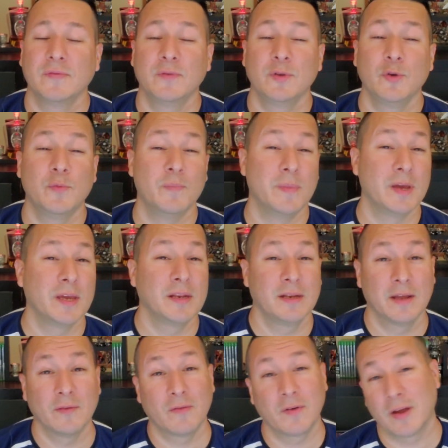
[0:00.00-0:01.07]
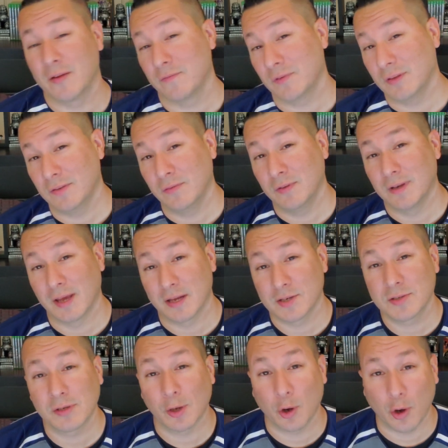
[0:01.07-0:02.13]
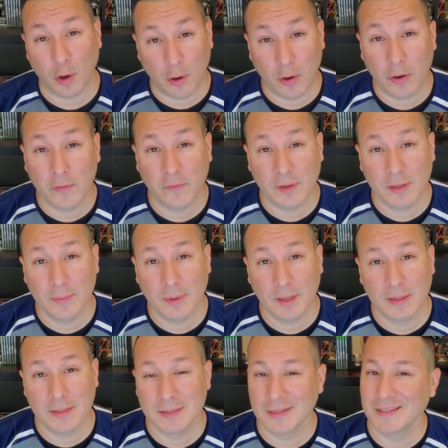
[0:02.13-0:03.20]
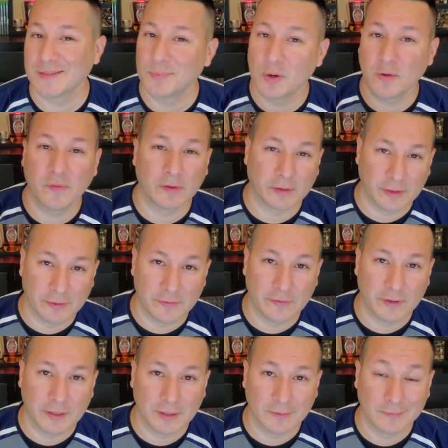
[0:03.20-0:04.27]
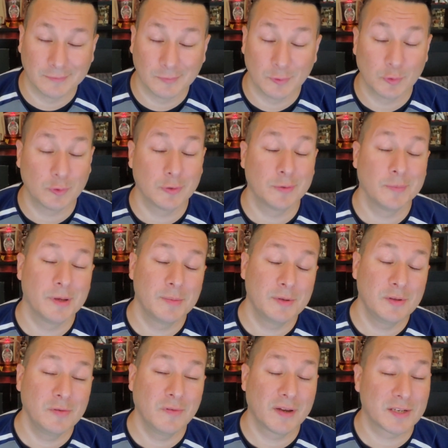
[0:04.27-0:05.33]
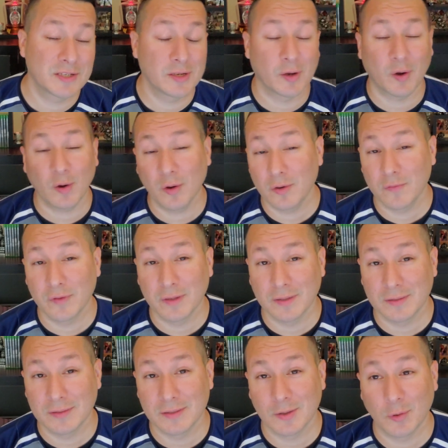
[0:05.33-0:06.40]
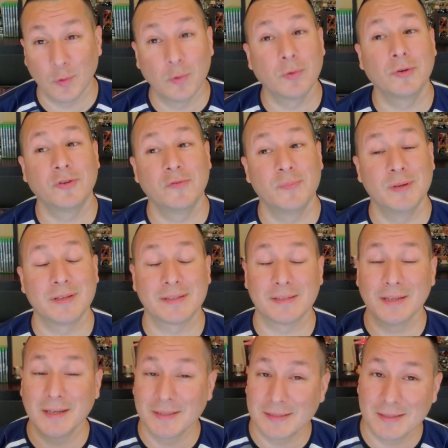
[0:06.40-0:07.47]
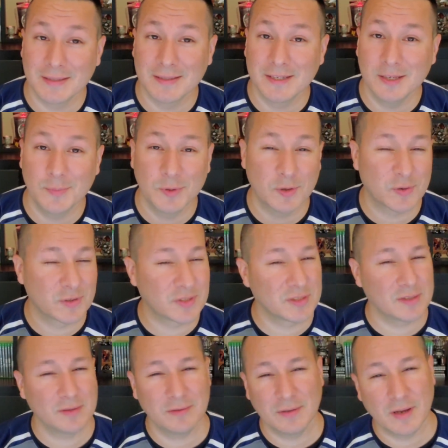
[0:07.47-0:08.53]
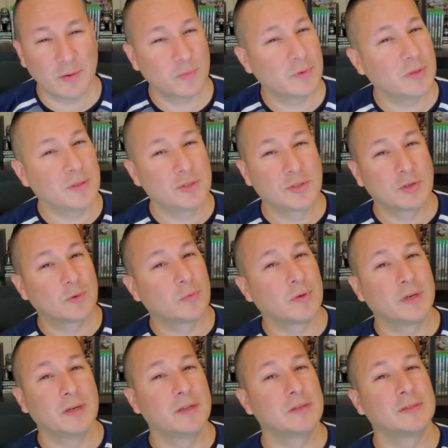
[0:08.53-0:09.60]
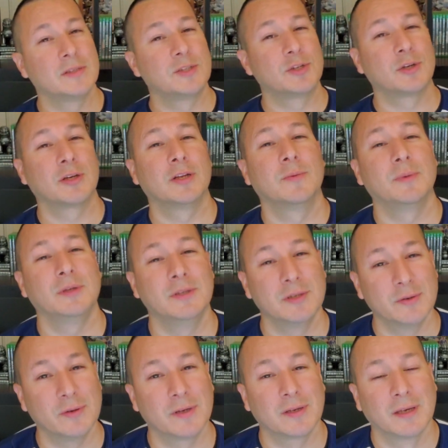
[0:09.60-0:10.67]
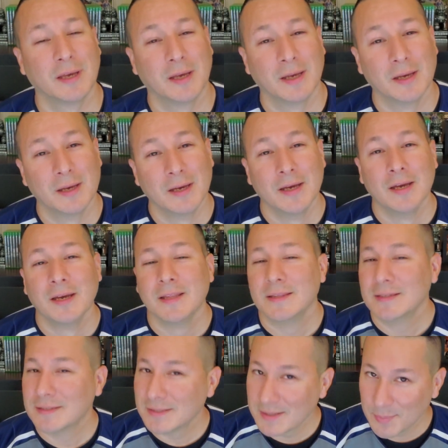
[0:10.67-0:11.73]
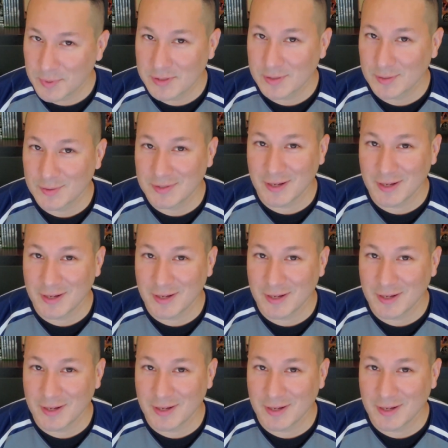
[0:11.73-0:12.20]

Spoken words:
of you may never have even actually heard of EMEDS, and that's perfectly fine. Or maybe you've actually heard of it, or you've been assigned to the team and you're still not really sure what it is that you're going to be doing. This episode is